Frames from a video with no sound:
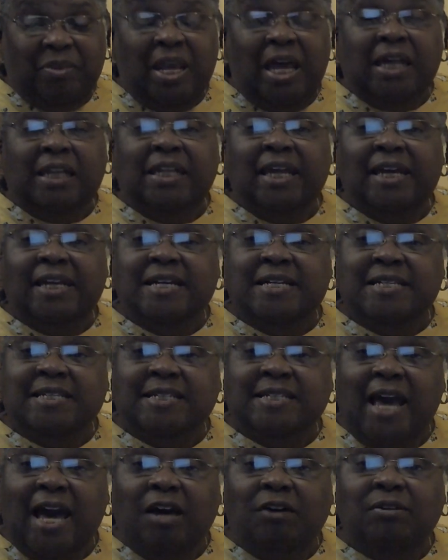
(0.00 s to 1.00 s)
Let us
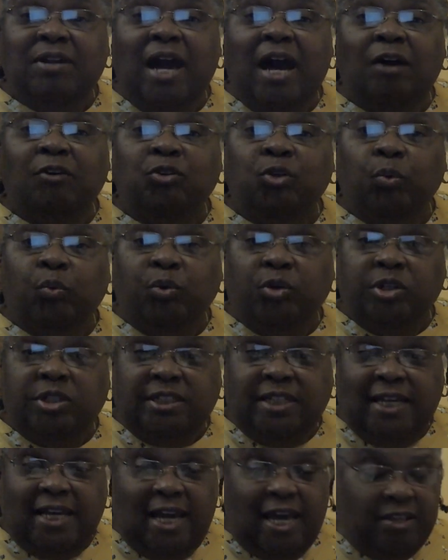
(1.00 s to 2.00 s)
sound out the word
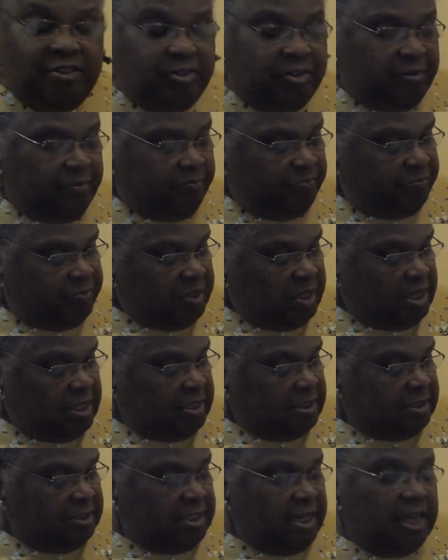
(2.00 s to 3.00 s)
together.
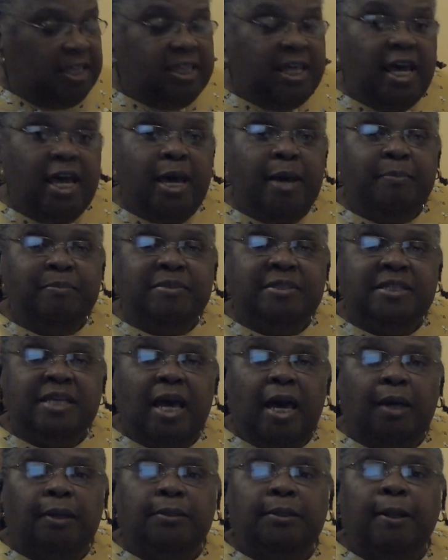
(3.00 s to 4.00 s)
Say the M
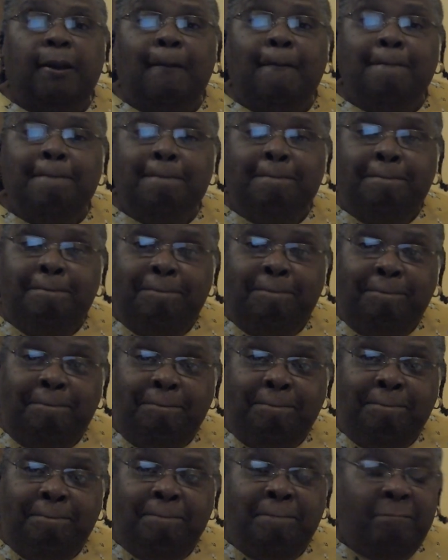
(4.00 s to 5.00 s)
sound,
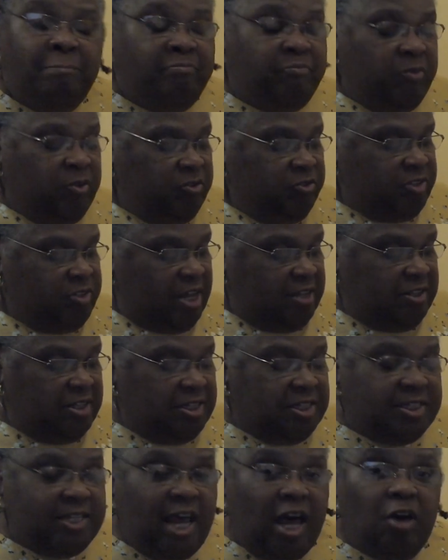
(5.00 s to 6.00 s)
mm. Say the
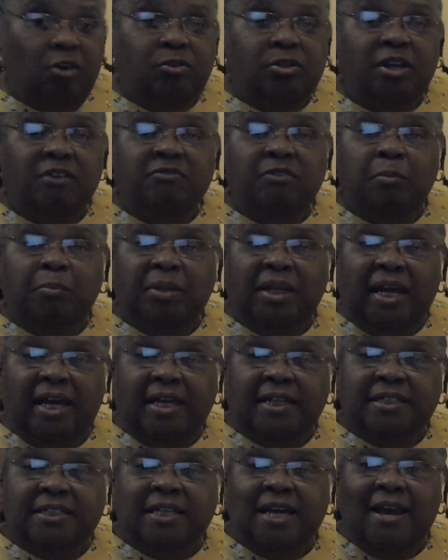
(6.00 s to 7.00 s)
sound of the
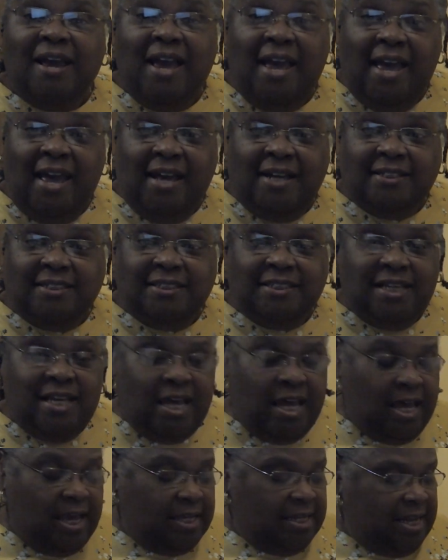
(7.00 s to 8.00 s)
blend, et.
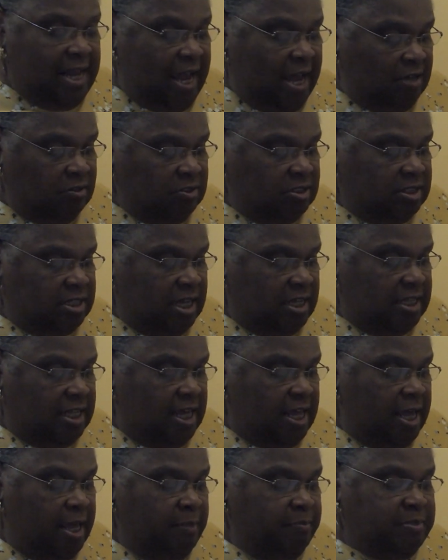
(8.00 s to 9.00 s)
Now say the
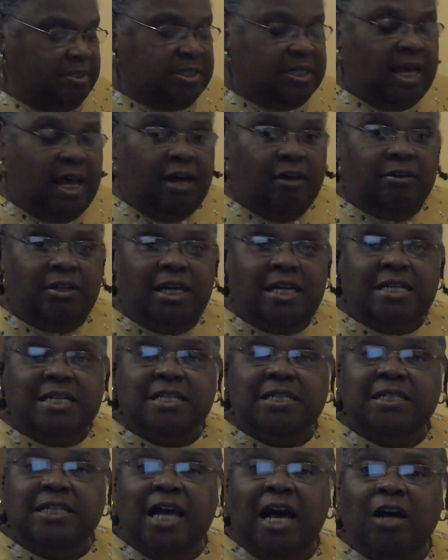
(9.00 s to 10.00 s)
M sound and the
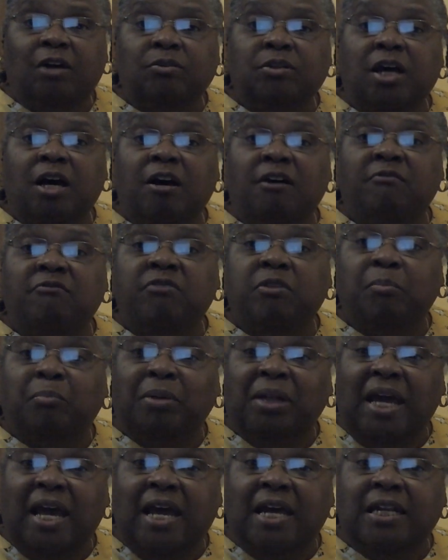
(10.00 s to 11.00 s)
sound of the
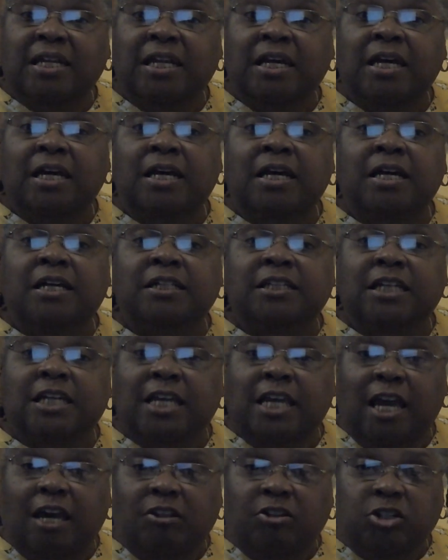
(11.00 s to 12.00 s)
blend
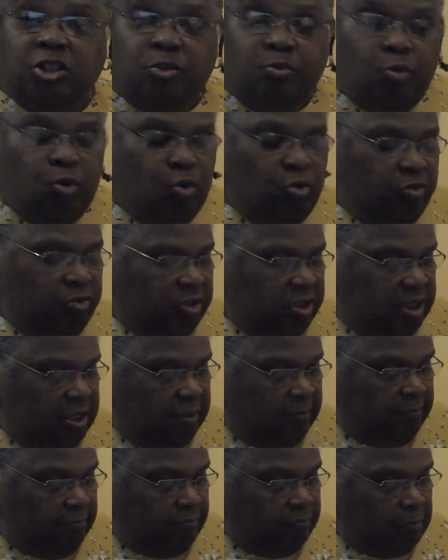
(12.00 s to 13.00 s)
together smoothly,
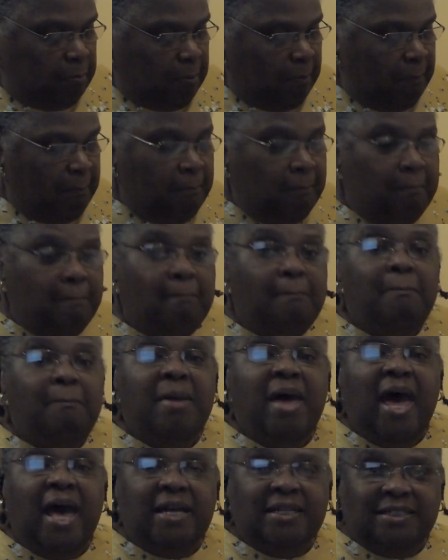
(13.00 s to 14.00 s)

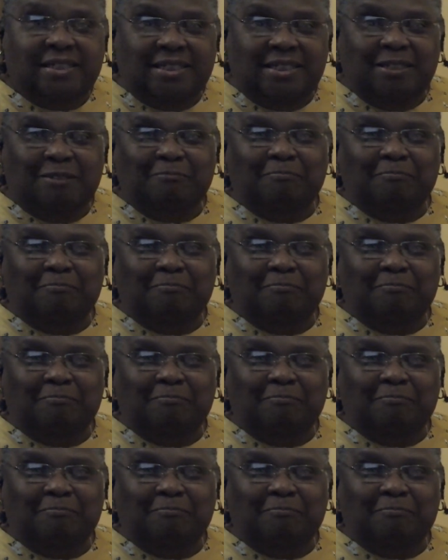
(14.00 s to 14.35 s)
met.